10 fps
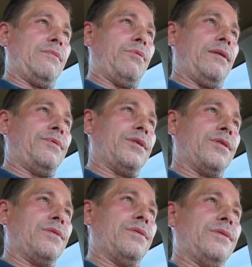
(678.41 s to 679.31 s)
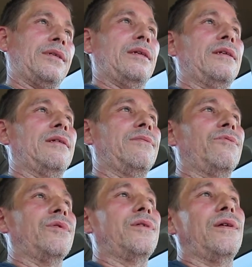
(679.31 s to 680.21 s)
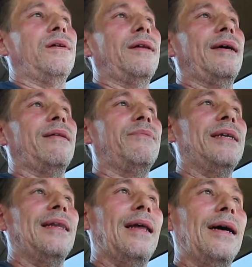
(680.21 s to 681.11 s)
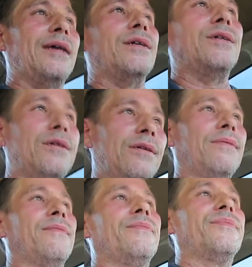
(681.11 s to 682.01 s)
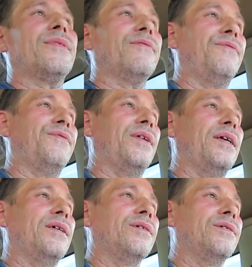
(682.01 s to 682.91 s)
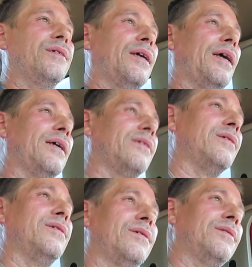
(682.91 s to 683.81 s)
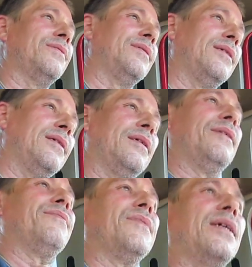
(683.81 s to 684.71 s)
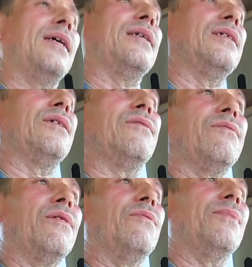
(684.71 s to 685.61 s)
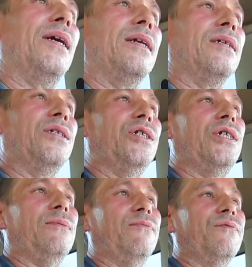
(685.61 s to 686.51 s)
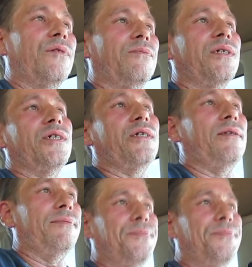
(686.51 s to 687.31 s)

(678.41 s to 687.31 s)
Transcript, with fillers: public school system, we're taught how to be liars, fakers, actors, just robotic sheep for the machine.